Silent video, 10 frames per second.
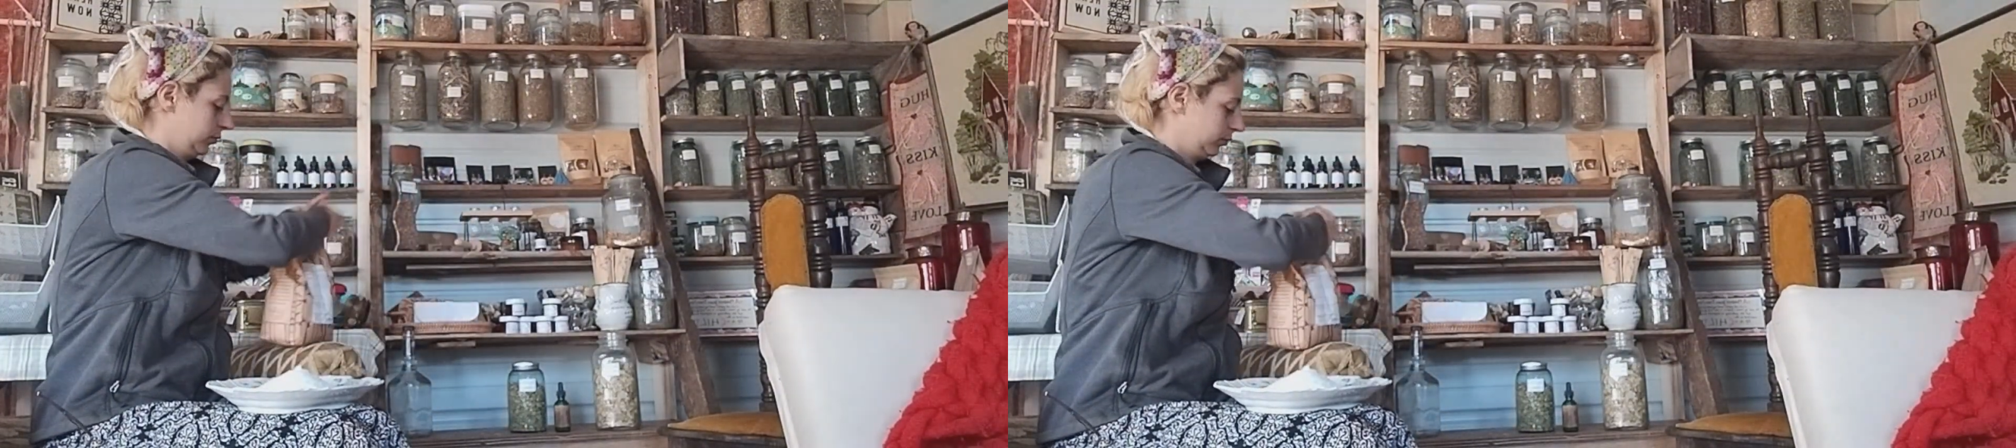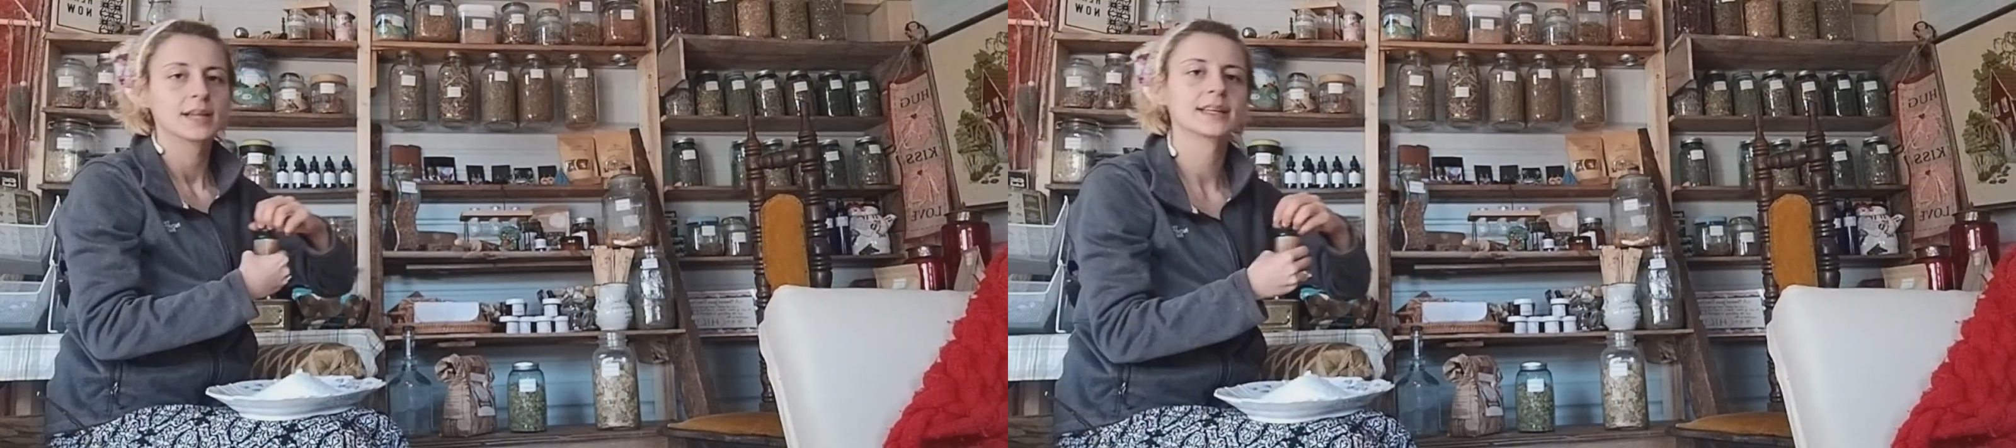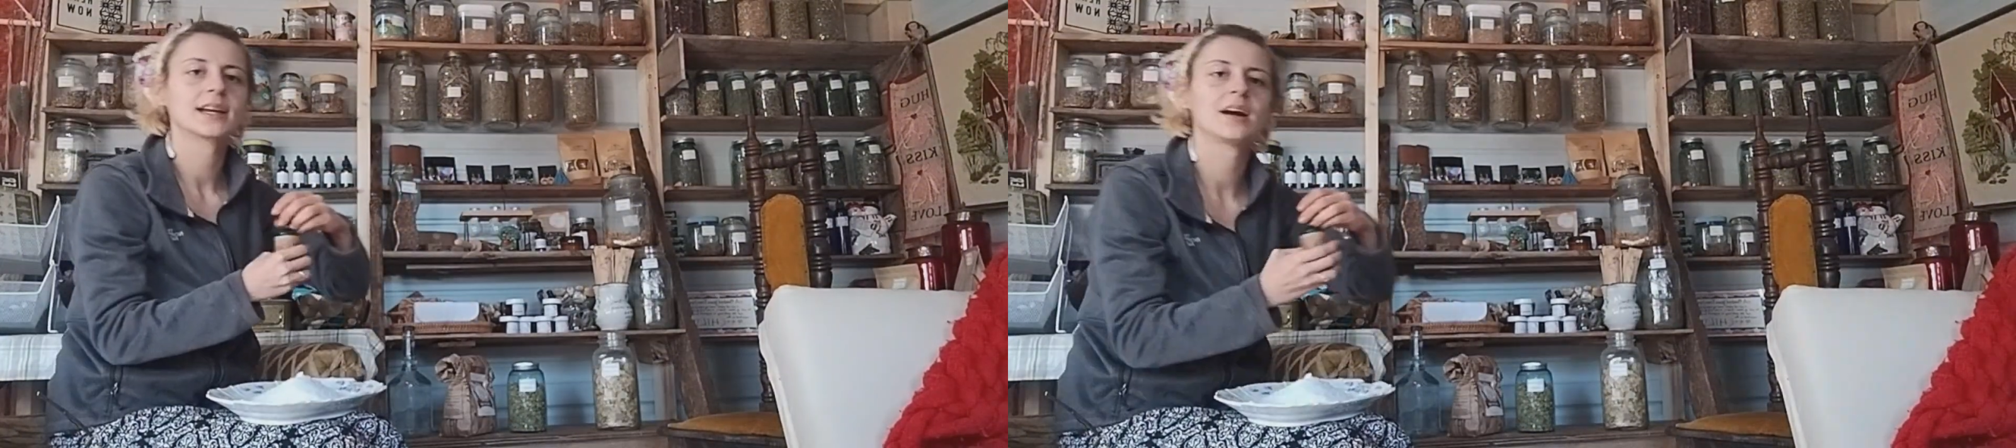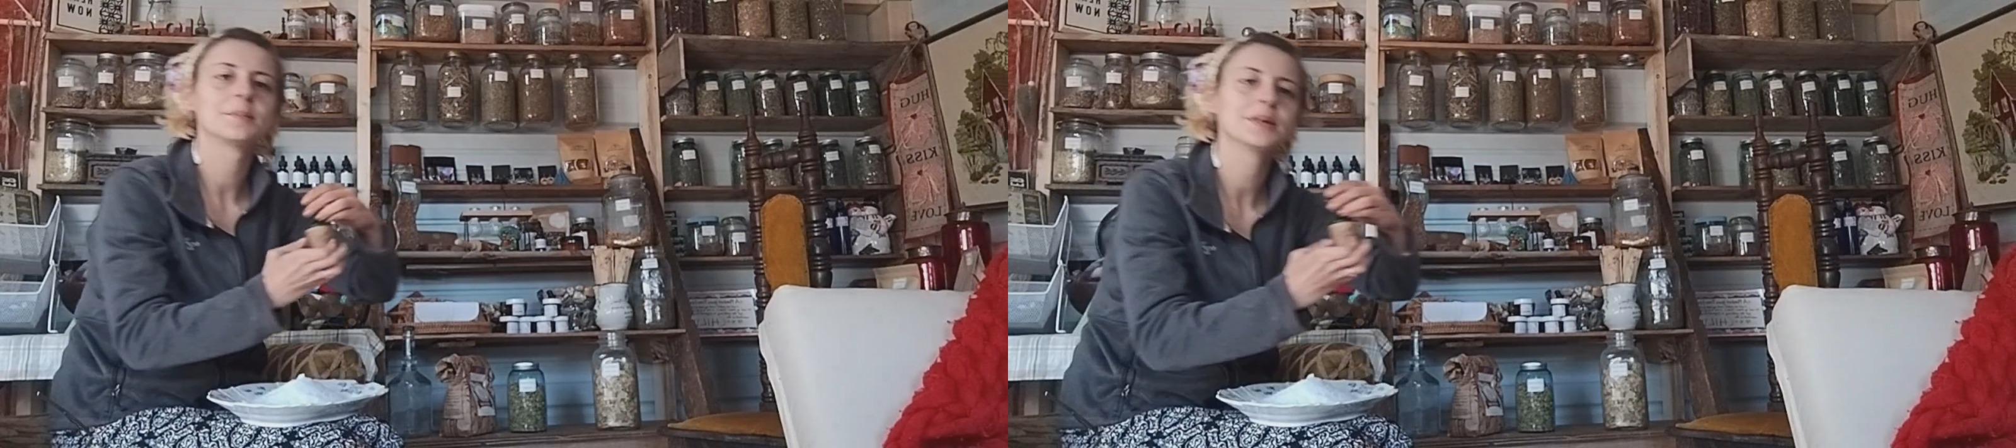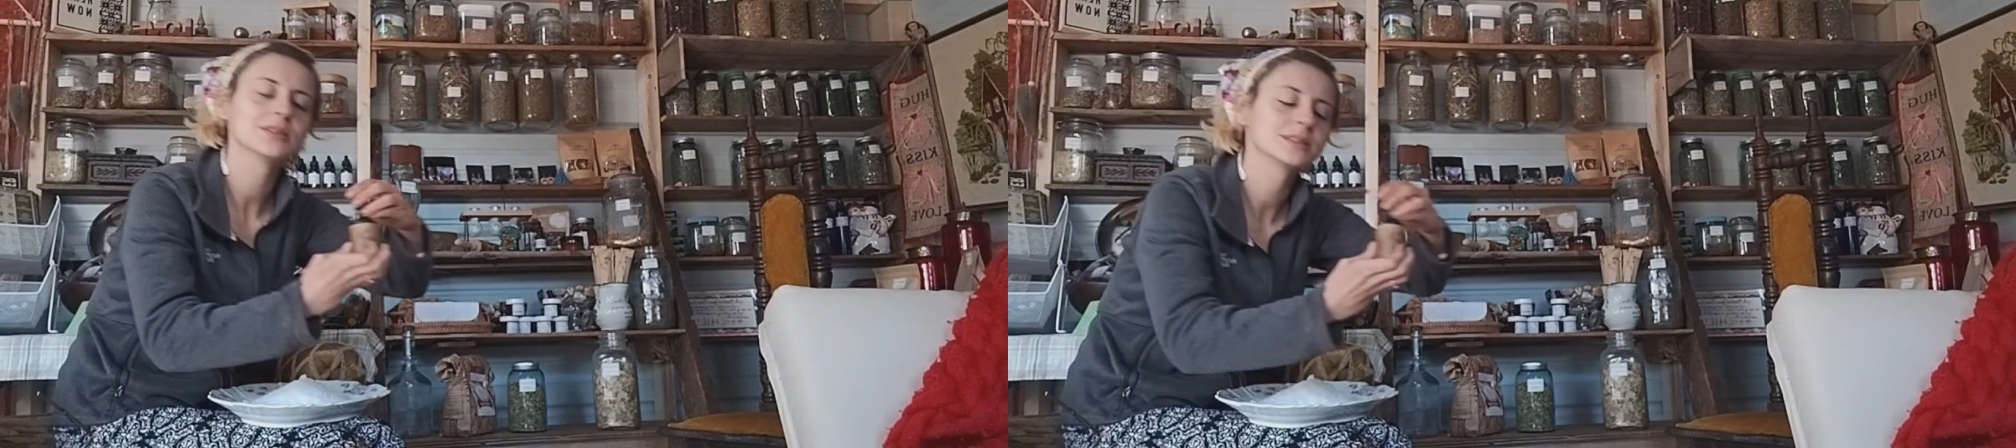Then I'll
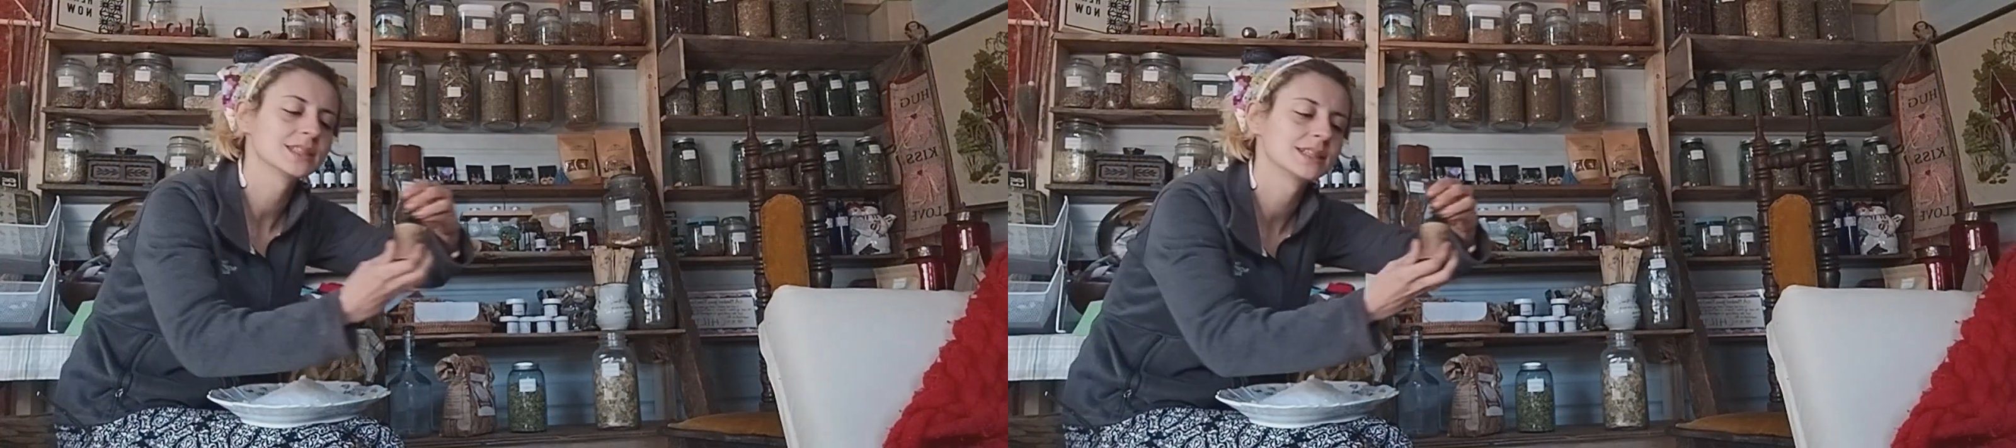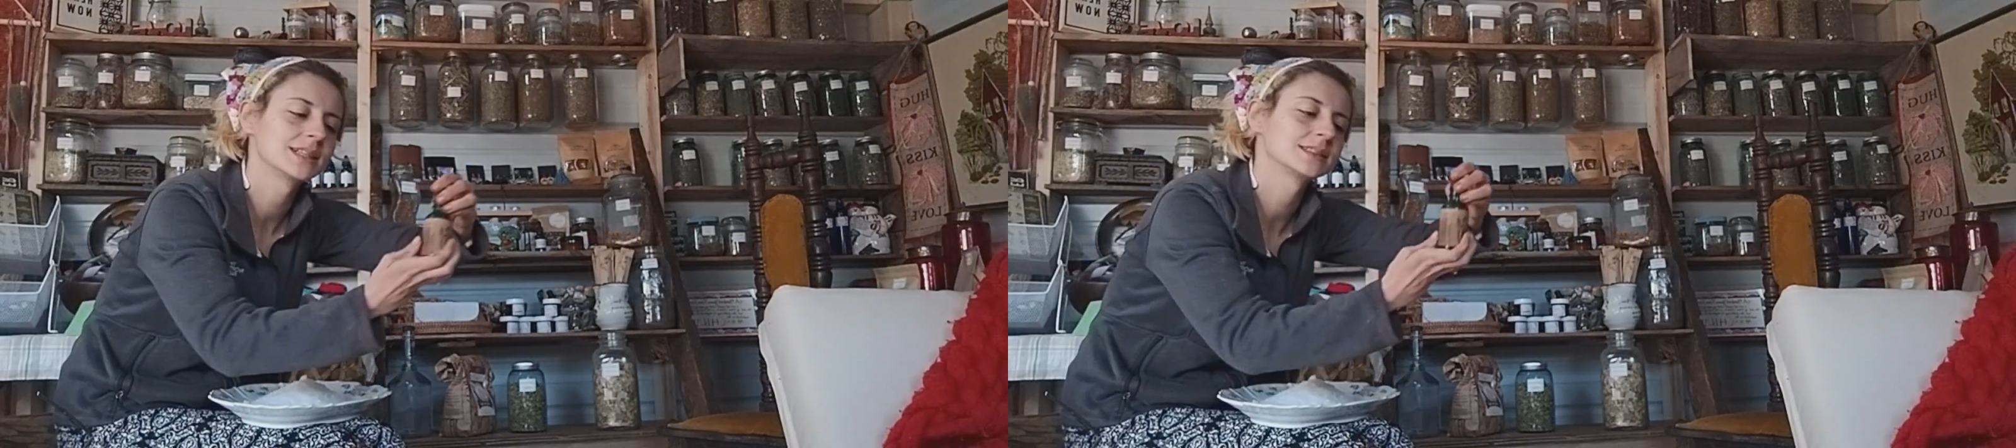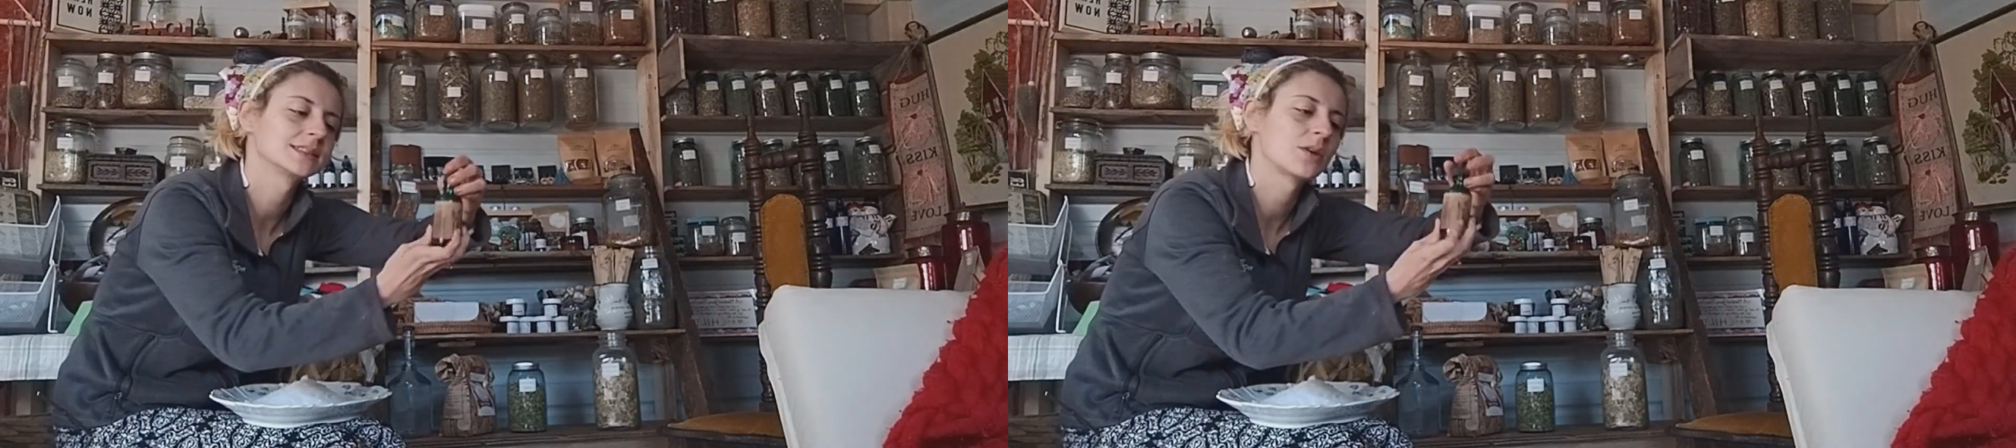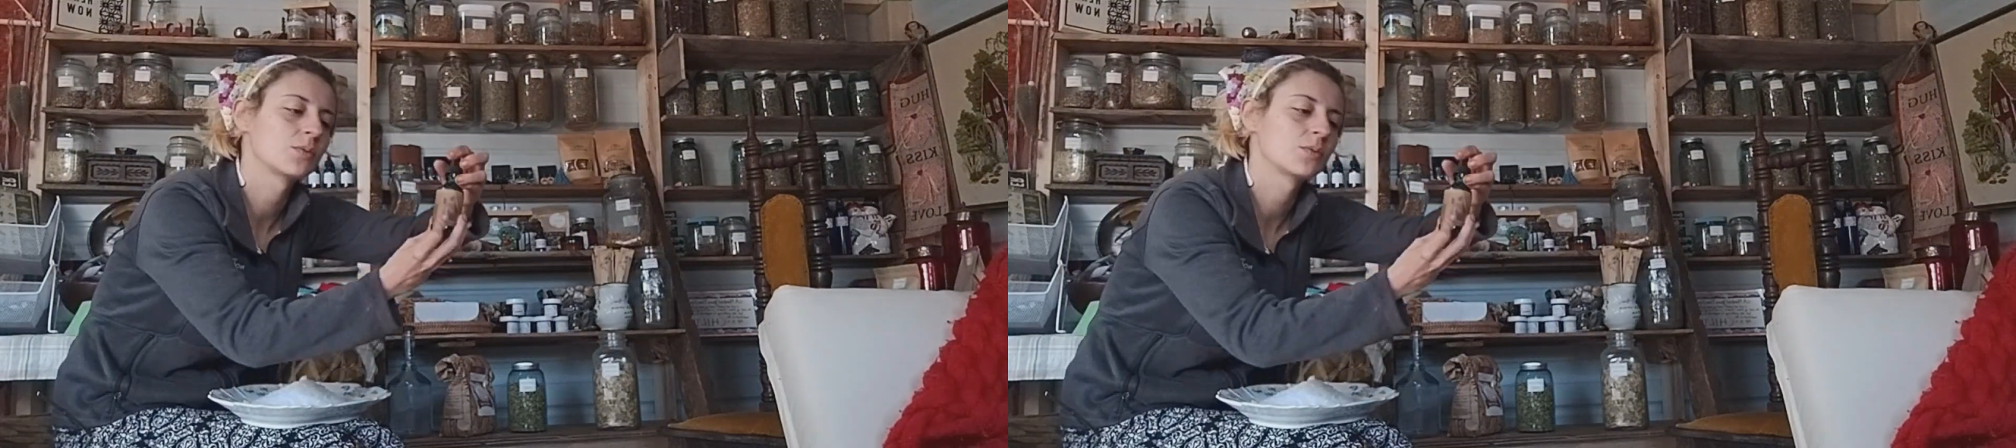be using this